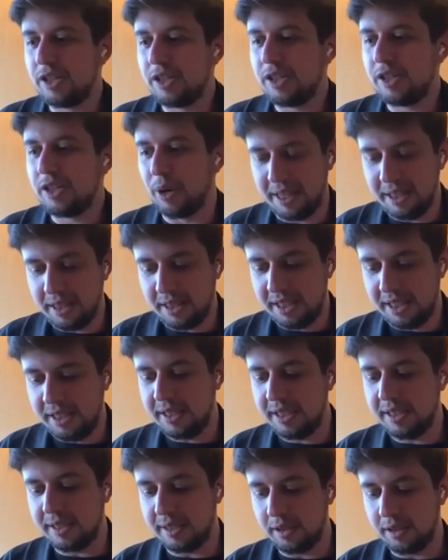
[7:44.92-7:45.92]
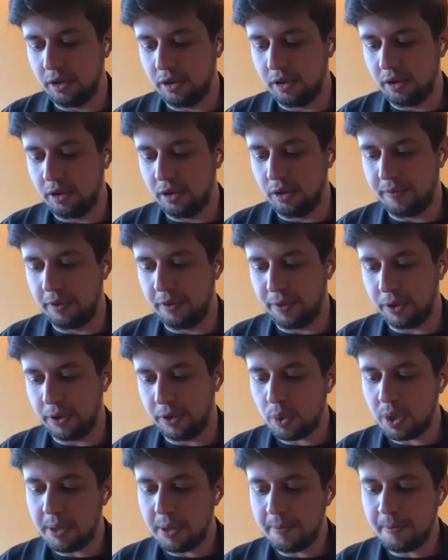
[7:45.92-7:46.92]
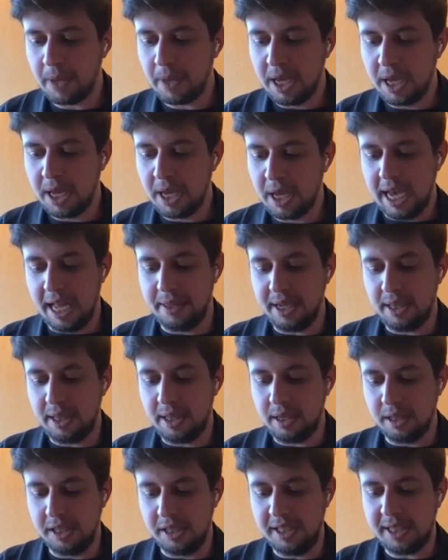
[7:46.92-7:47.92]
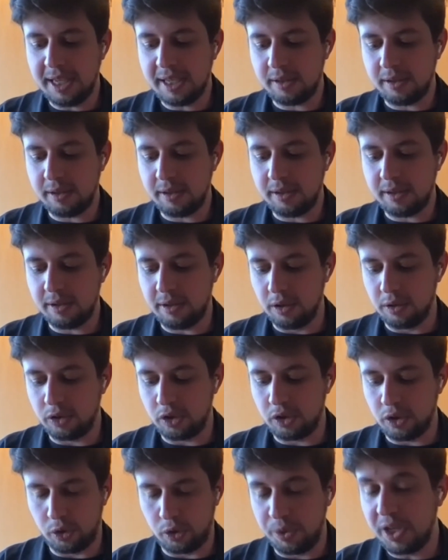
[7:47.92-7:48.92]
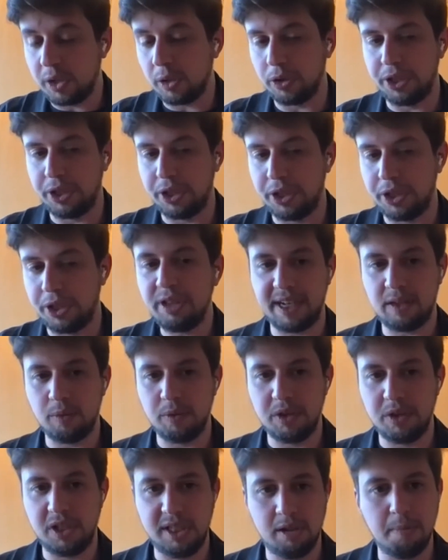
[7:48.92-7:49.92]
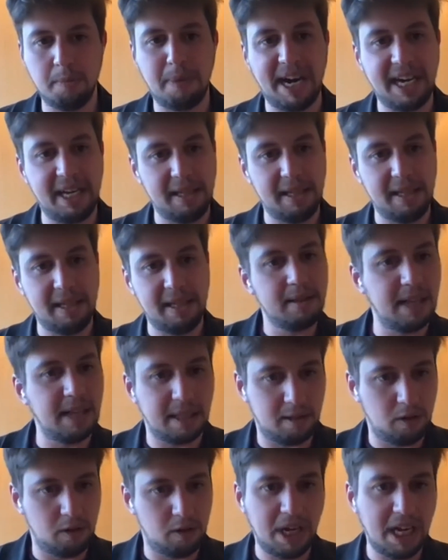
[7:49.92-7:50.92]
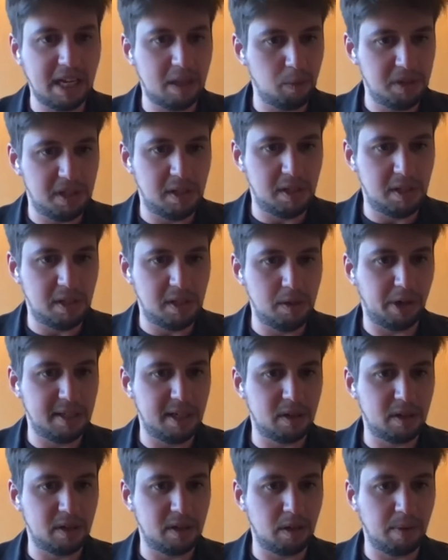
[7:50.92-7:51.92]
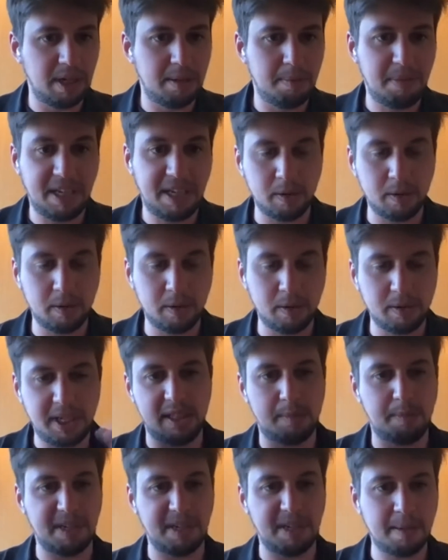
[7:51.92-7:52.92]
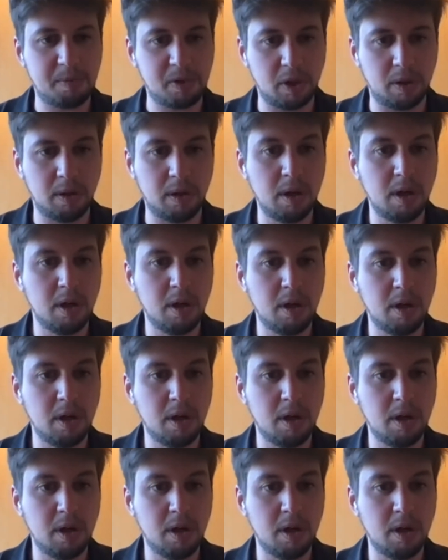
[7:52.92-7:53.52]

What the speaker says: So I think this is the first one. And then this has a trickle-down effect, which is the buy-in that you get with new organization, right? Because there's this perception